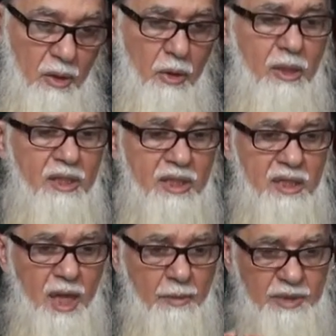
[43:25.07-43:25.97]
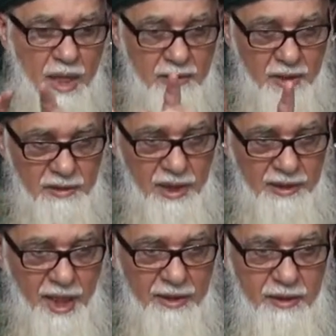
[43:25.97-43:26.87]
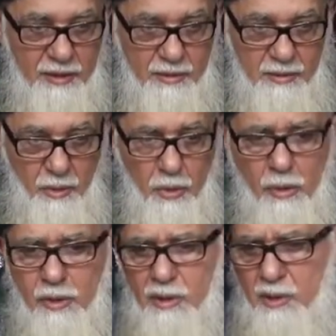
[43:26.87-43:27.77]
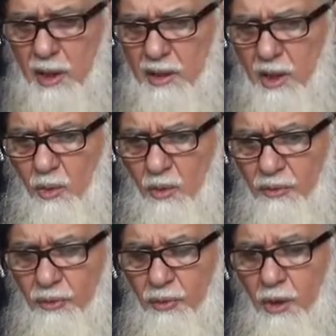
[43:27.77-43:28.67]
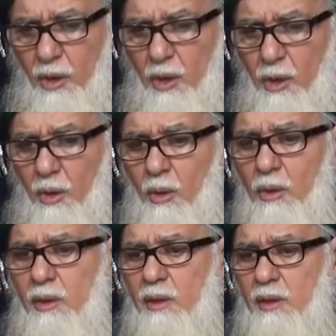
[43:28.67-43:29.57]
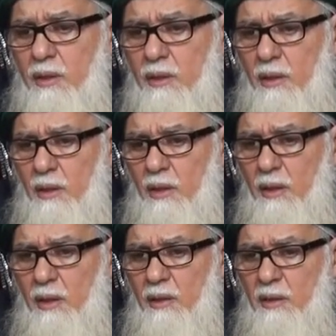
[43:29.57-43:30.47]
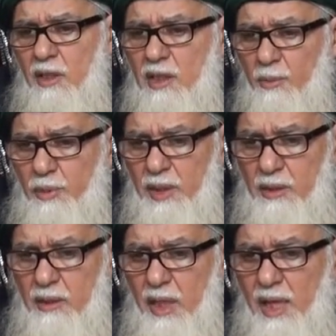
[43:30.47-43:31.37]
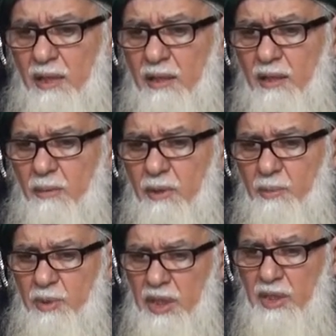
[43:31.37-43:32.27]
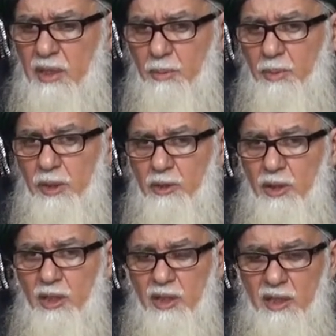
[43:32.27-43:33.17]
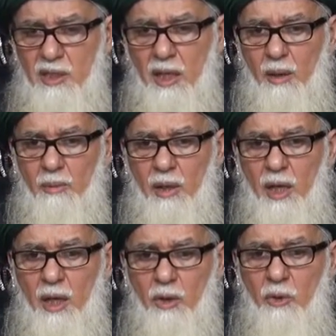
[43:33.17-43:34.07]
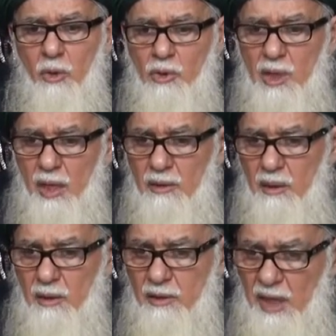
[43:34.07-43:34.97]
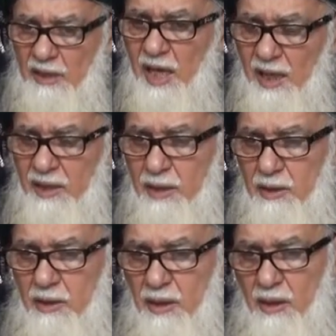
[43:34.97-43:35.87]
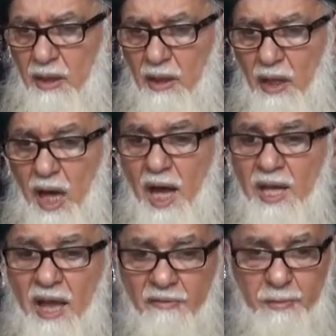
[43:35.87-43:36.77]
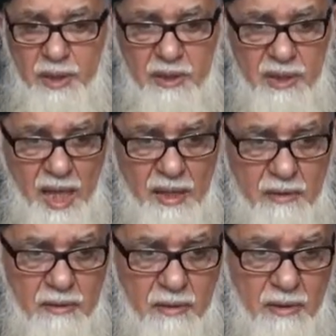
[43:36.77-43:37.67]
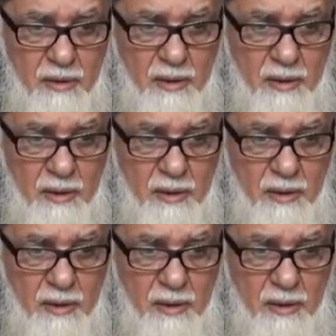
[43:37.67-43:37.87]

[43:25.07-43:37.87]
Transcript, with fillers: All this comes under that hadith. All this tasawwuf, all these disciplines and principles in Islam goes under that hadith. I have been sent.